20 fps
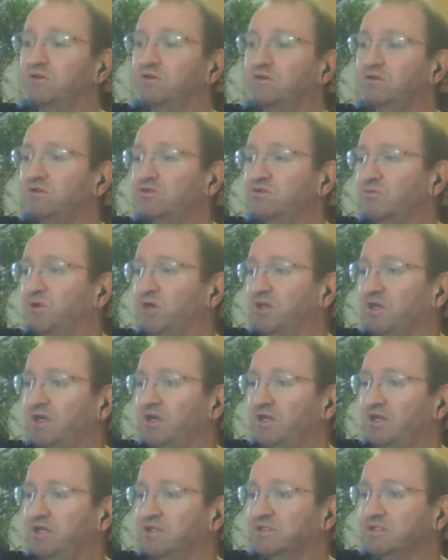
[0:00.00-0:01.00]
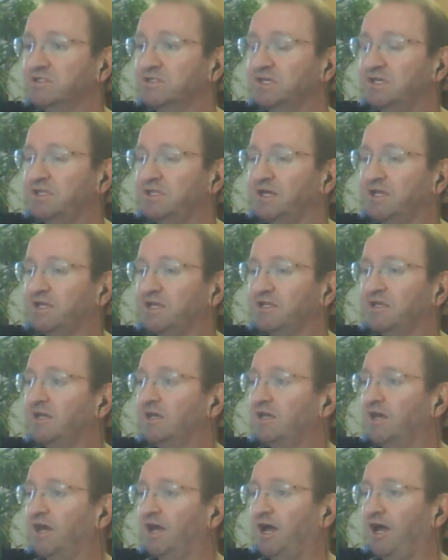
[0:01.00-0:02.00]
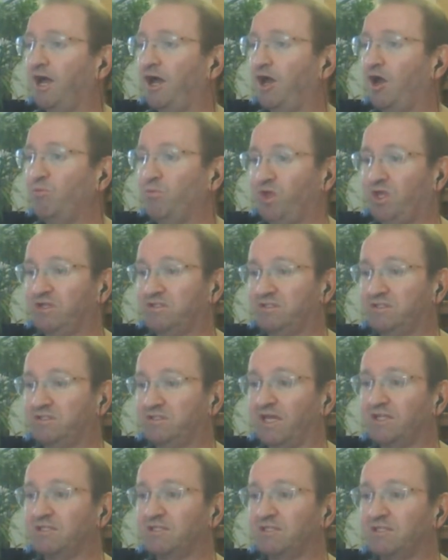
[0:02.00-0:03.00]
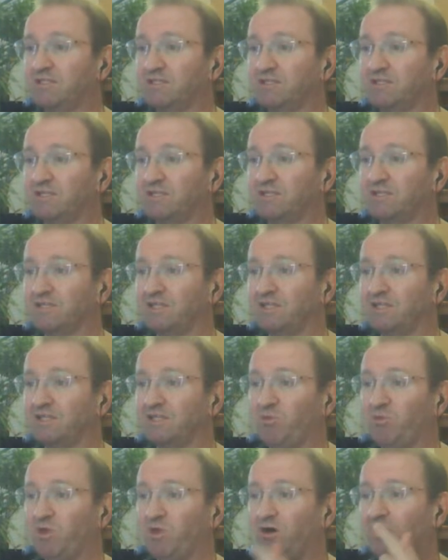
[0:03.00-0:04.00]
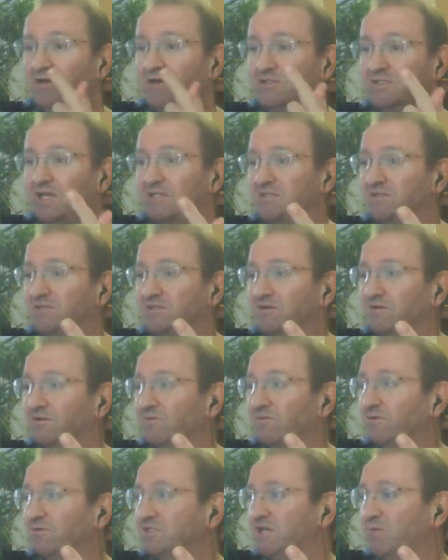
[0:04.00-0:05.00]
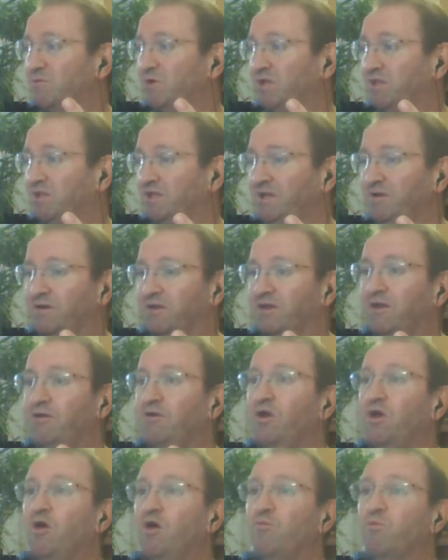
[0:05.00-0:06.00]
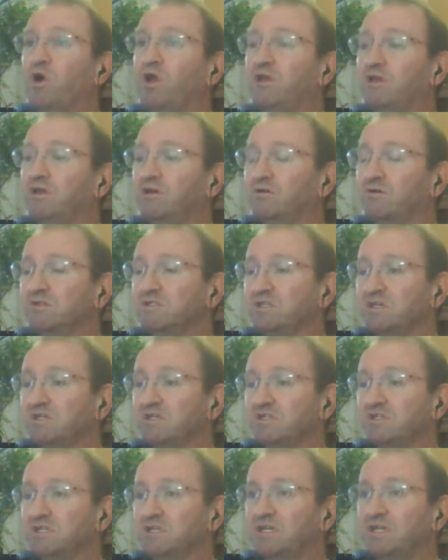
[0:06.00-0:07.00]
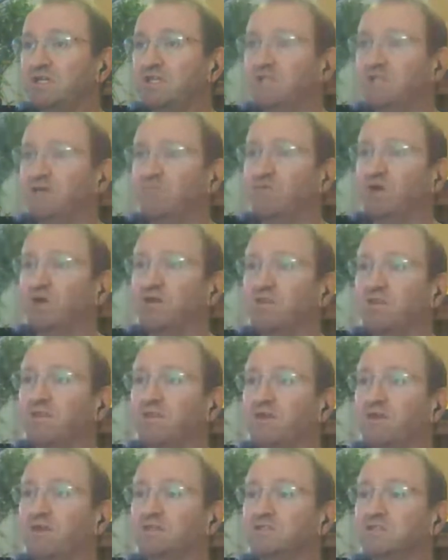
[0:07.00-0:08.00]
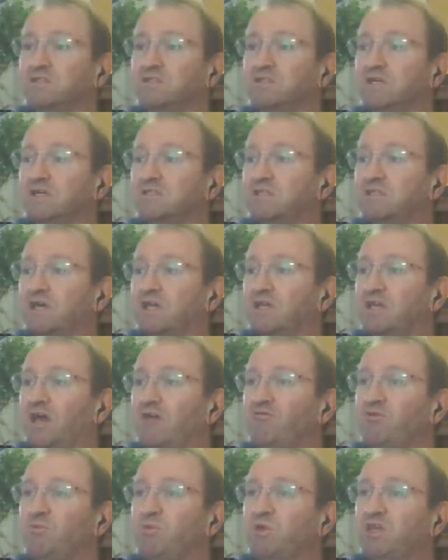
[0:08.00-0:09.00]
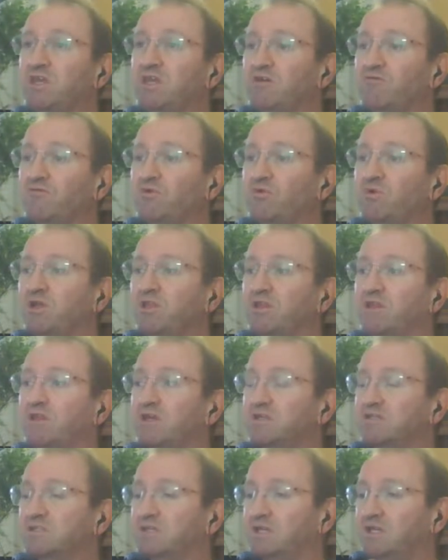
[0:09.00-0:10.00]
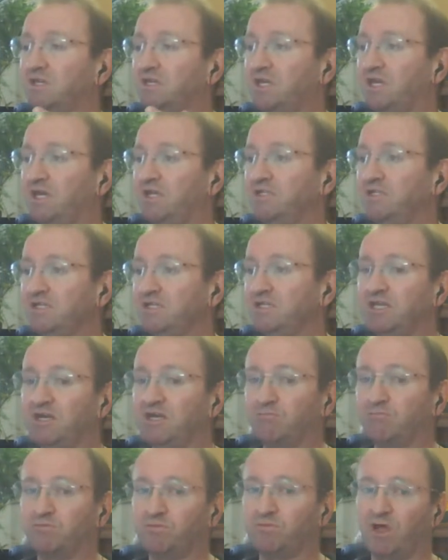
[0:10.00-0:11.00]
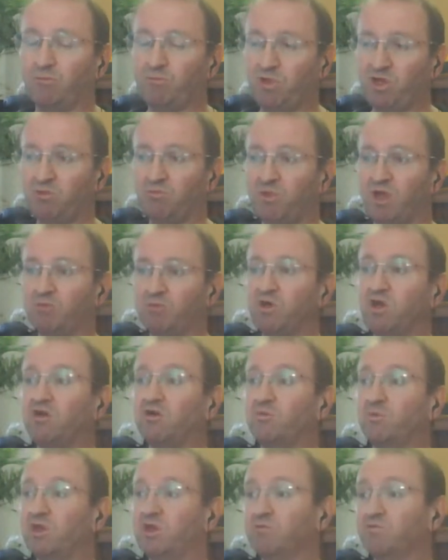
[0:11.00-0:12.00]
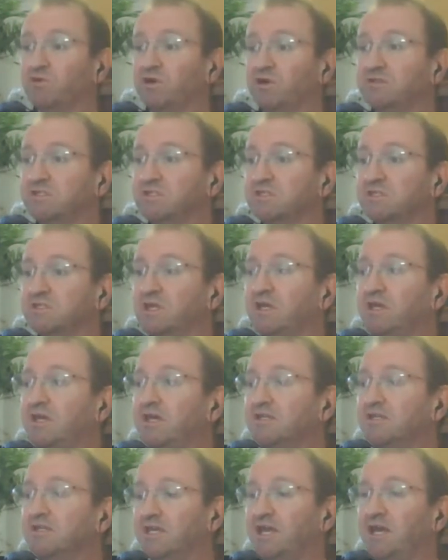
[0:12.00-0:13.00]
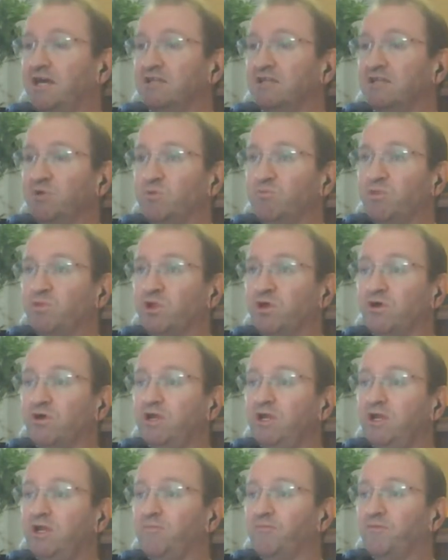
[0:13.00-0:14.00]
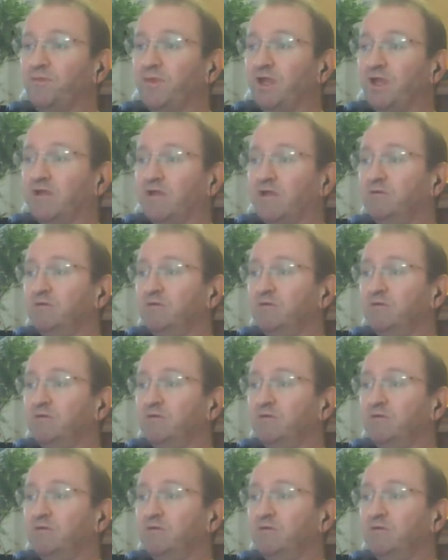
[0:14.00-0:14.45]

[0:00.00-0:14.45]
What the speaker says: on YouTube, okay, you can see that it's a little bit behind because that's not what's happening there. Okay, but you can also see that one of the things is that you have to be careful with is that you can take up a bit of memory or a bit of processing. See how it's a bit blurry? Okay,